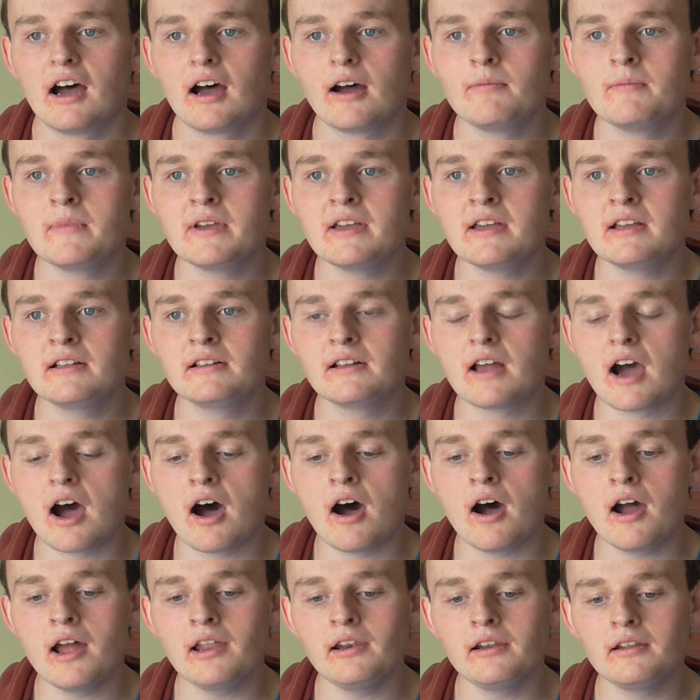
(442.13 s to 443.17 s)
I mean,
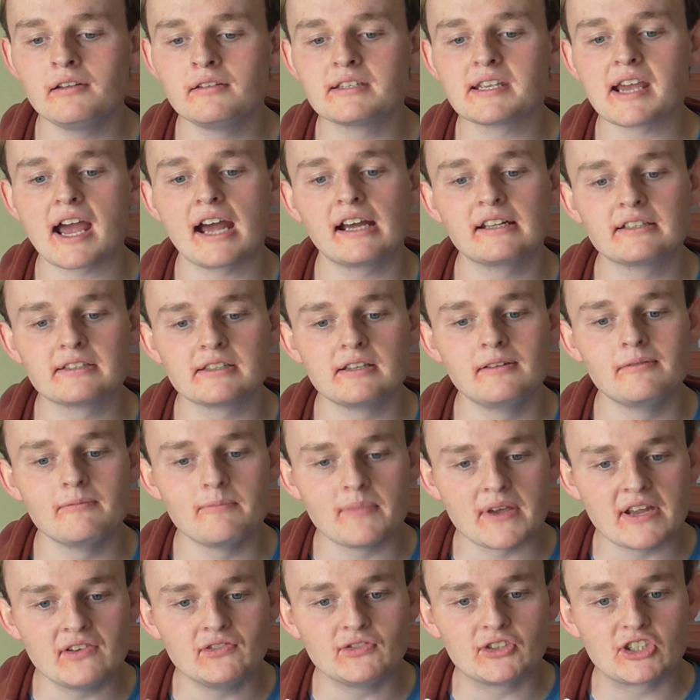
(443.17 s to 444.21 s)
Ireland
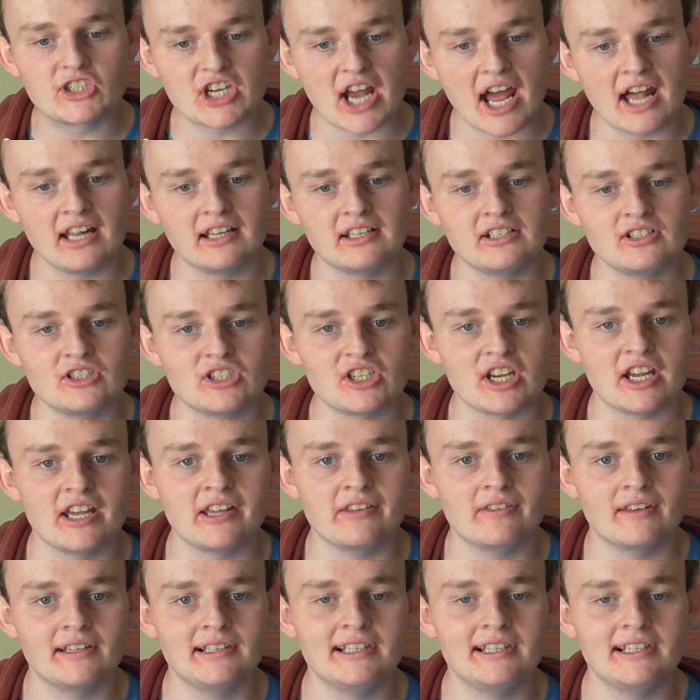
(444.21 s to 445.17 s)
hasn't been challenging